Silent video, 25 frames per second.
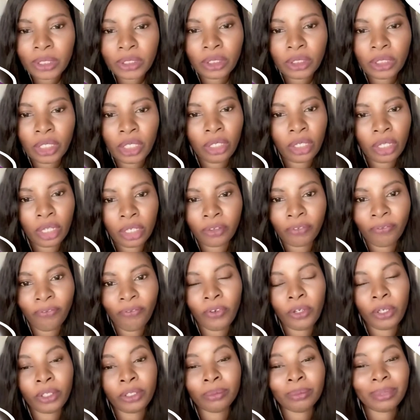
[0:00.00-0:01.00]
a lot of
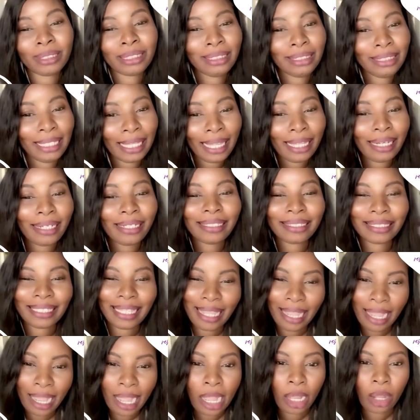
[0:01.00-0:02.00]
forums. That is
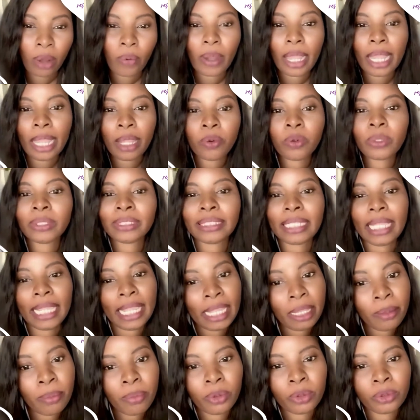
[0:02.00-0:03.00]
how I was
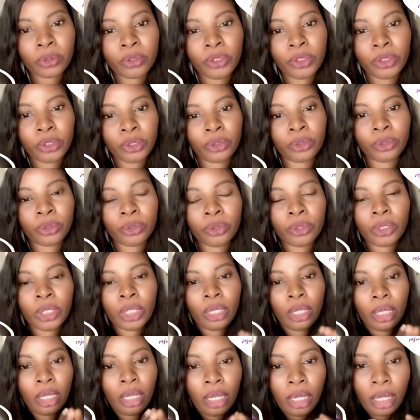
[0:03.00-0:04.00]
able to
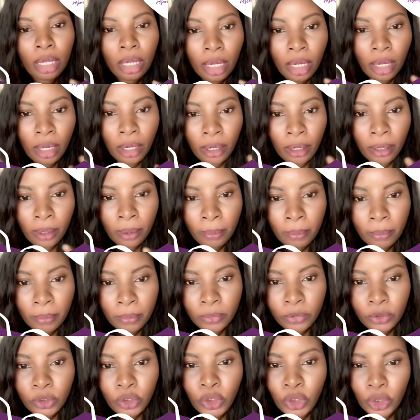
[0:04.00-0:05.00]

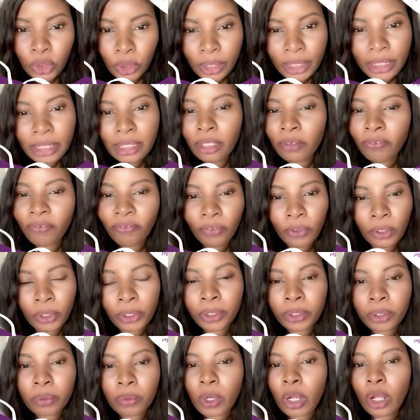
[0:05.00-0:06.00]
join a
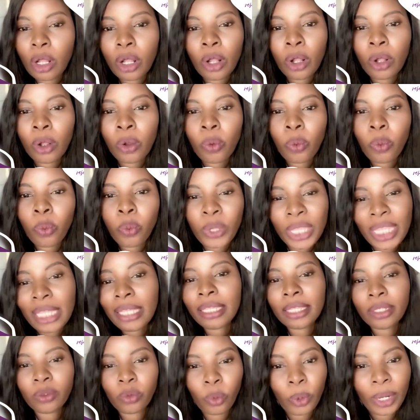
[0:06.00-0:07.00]
forum called We
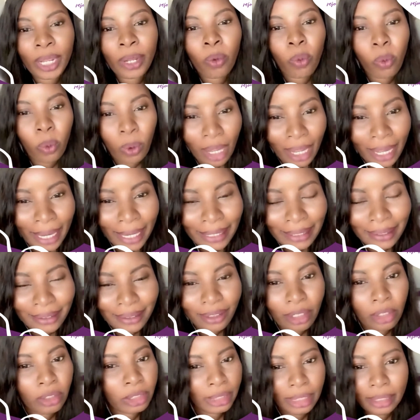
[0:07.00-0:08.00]
Can Wear White
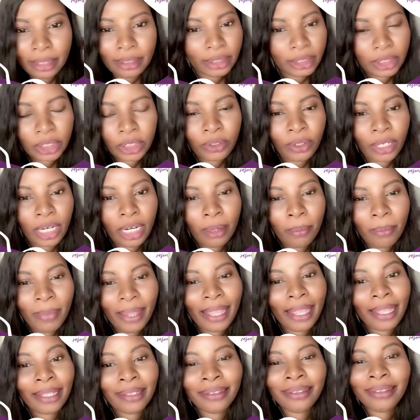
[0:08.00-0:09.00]
on Instagram,
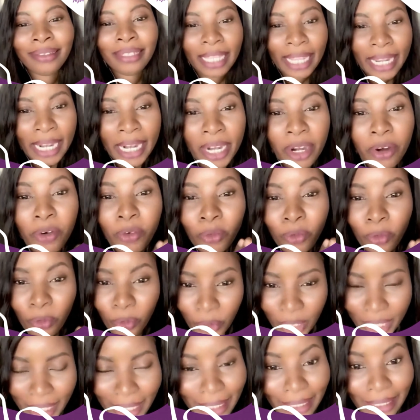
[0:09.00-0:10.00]
and they
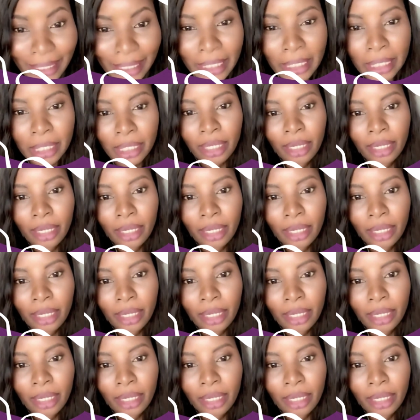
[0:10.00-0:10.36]
really